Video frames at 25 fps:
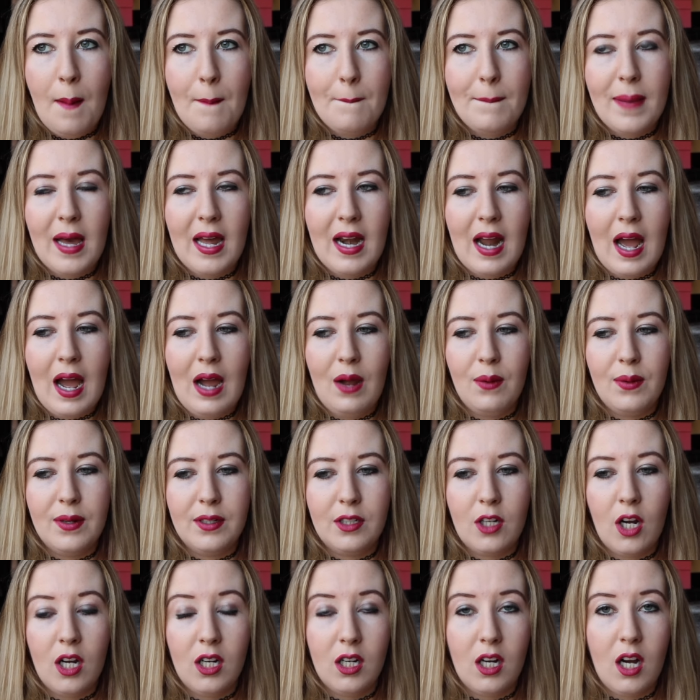but I
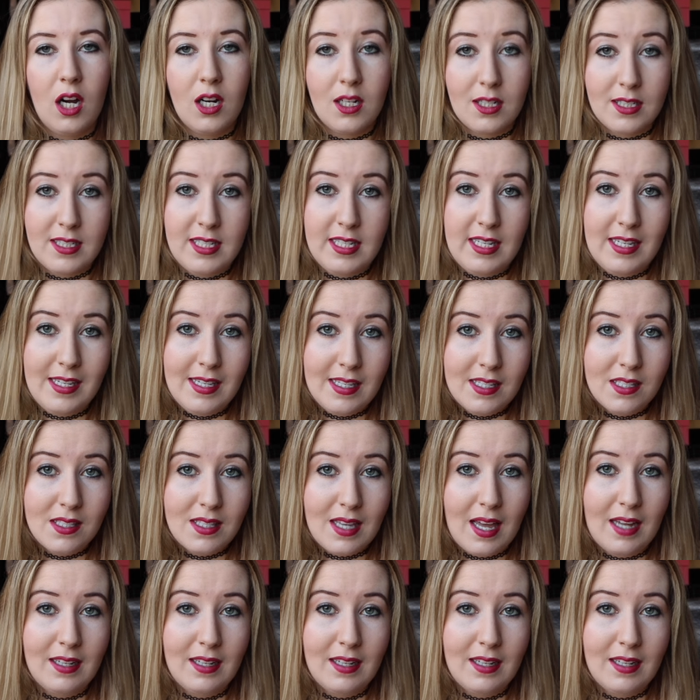would concoct teas